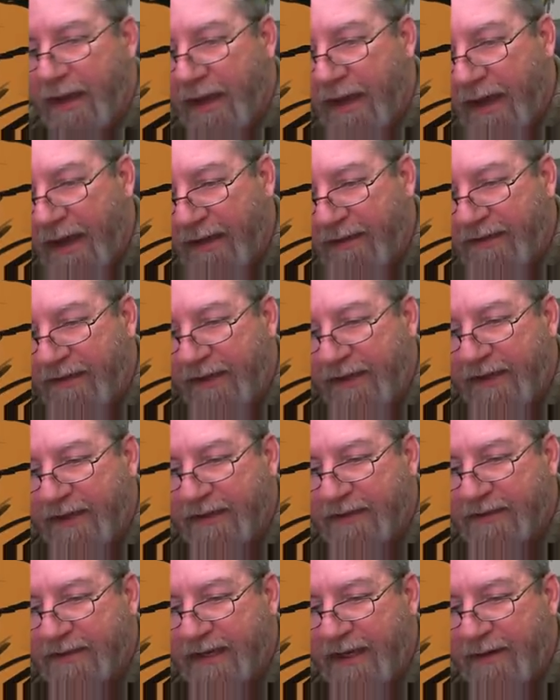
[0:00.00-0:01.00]
I think
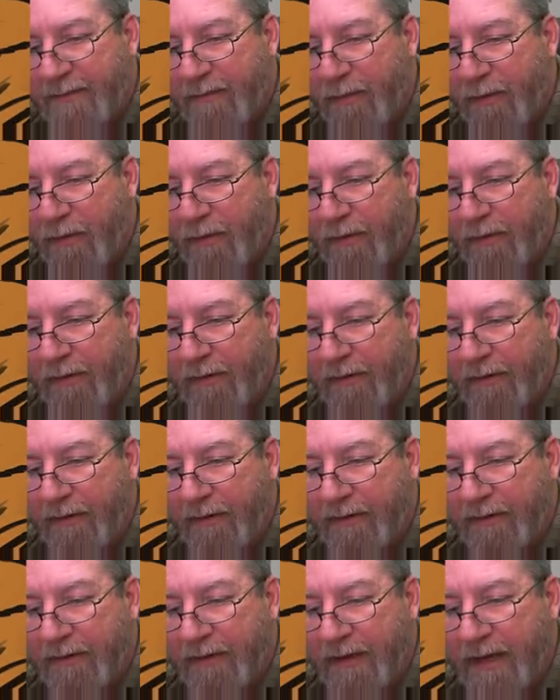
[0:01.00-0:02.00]
it's a more
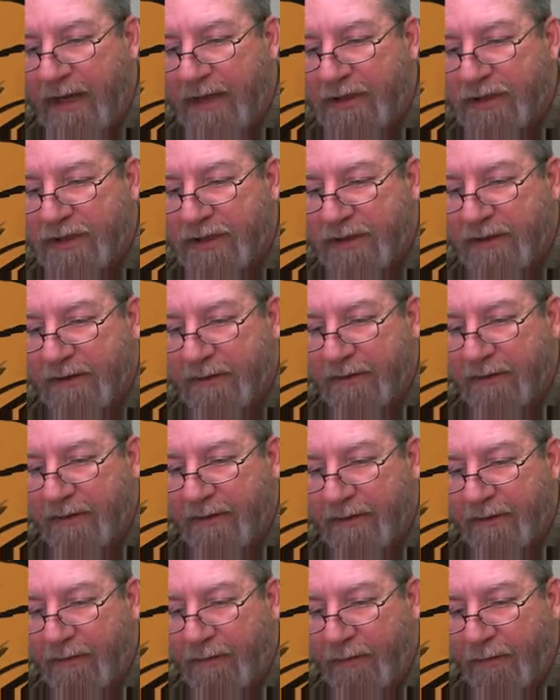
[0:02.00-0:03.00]
lush
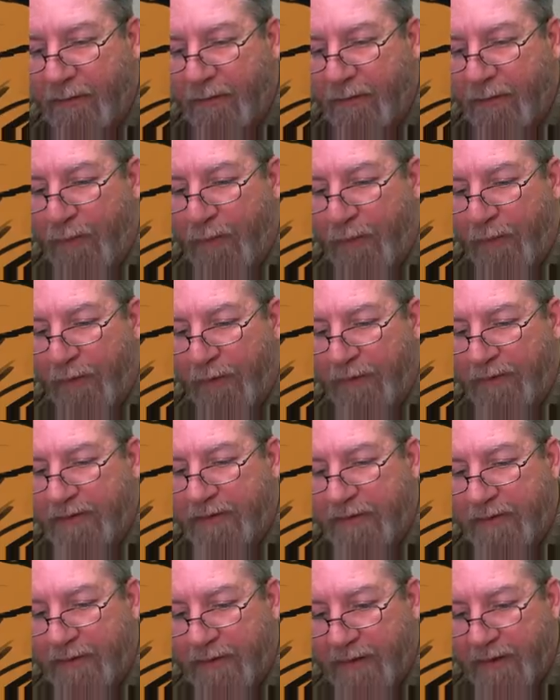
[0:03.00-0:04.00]

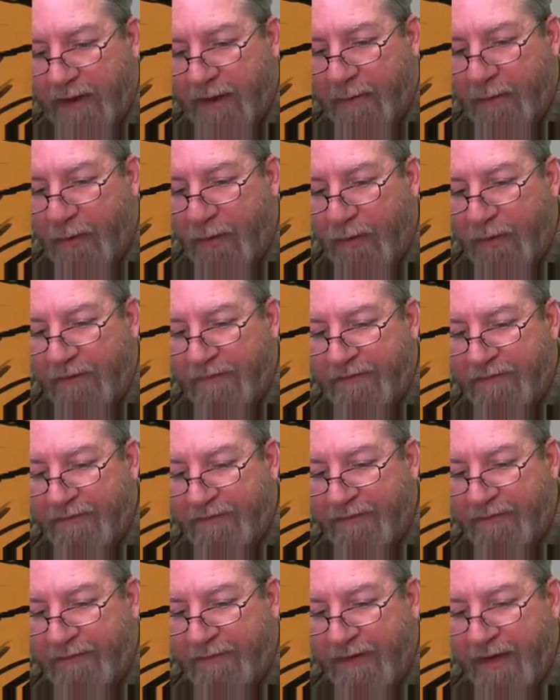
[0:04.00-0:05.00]
world, a more
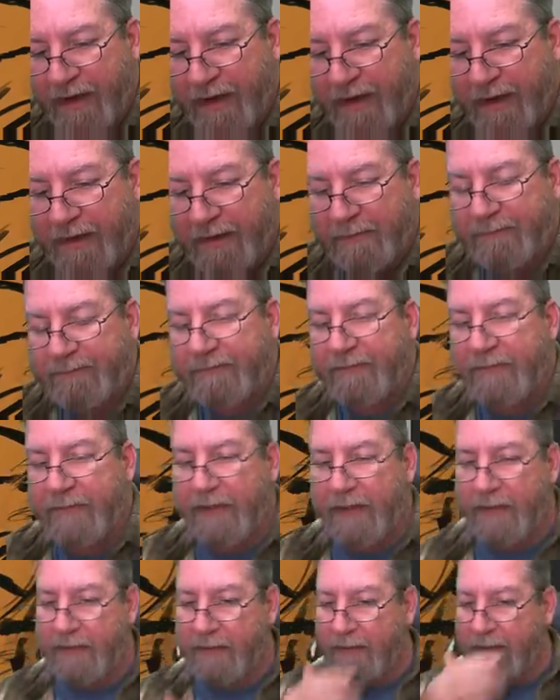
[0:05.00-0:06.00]
uh,
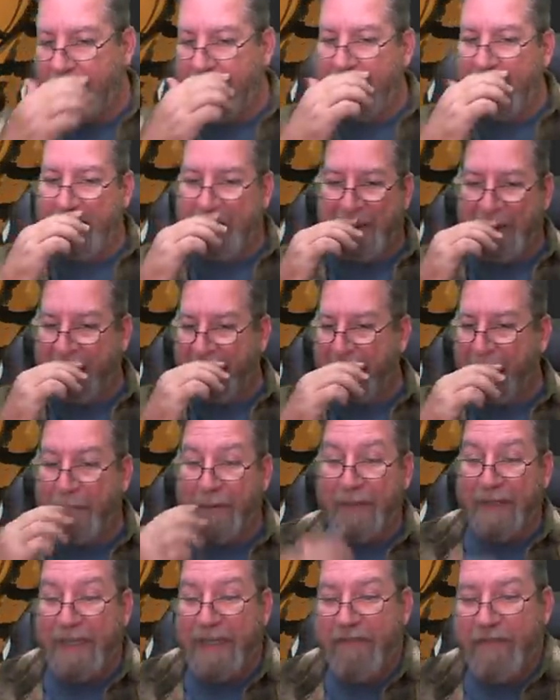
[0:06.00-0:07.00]

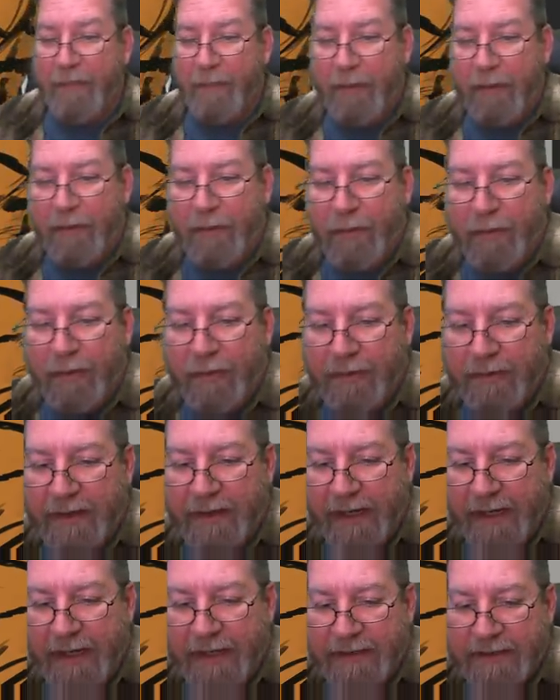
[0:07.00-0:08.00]
believable world, I
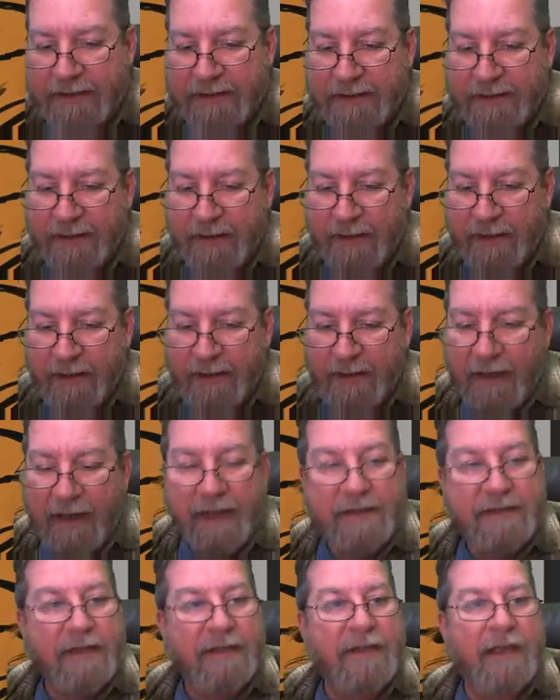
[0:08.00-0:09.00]
guess.
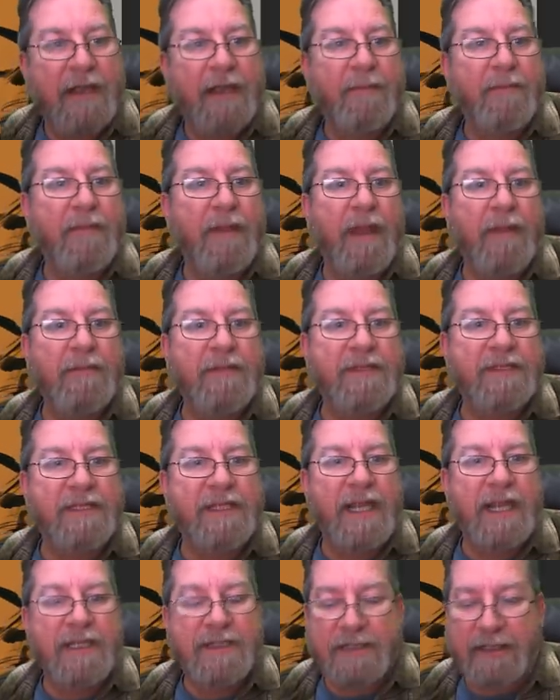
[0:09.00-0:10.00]
And I'm I'm just
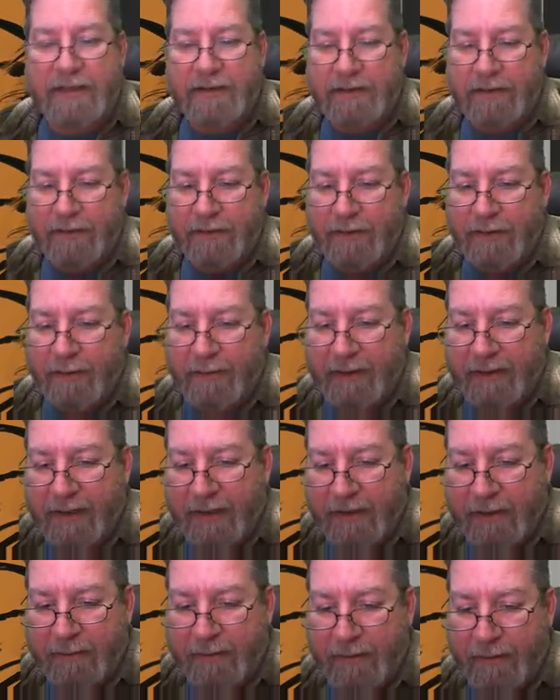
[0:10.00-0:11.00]
guessing too. I mean, I
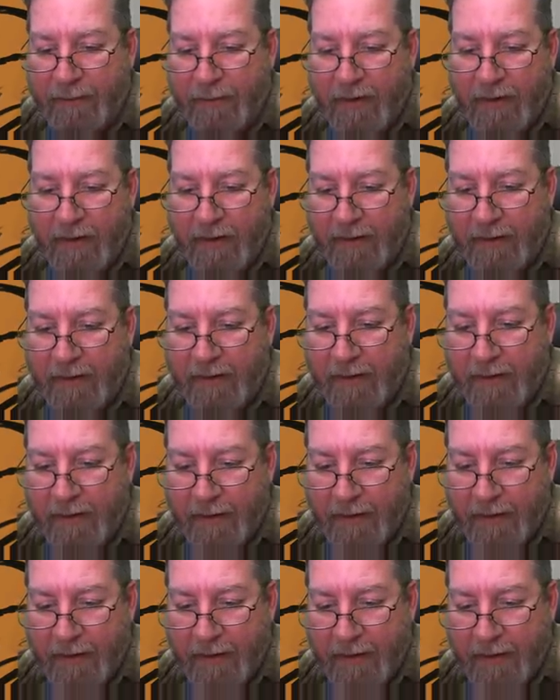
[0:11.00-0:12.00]
could be wrong.
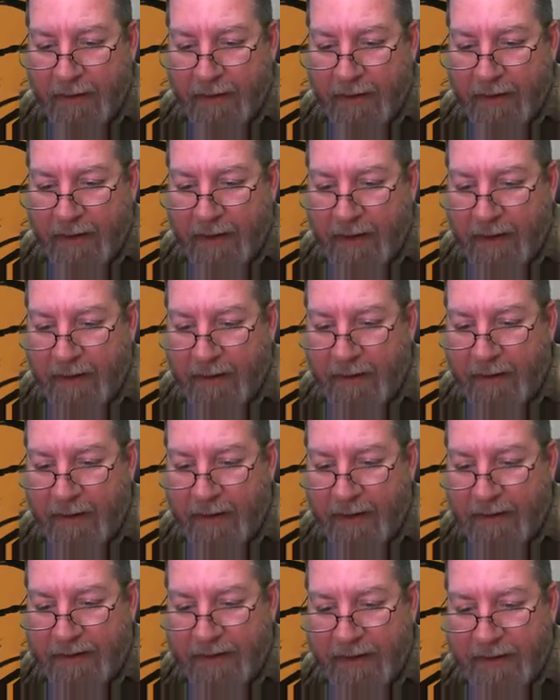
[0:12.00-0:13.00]
Uh,
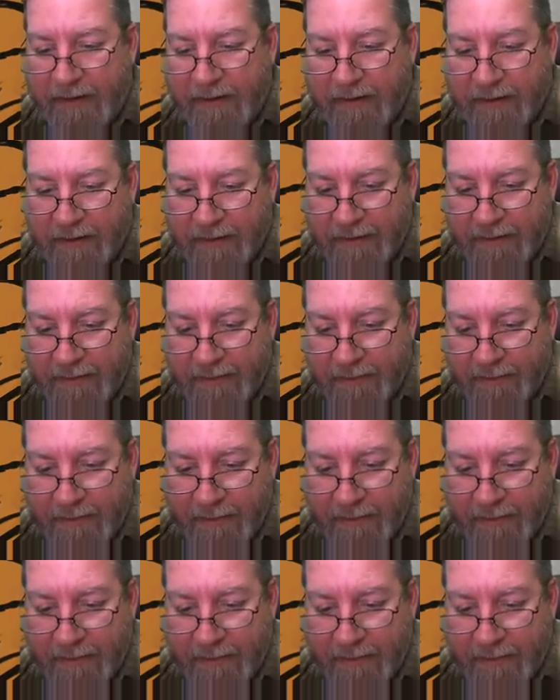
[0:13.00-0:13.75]
I think the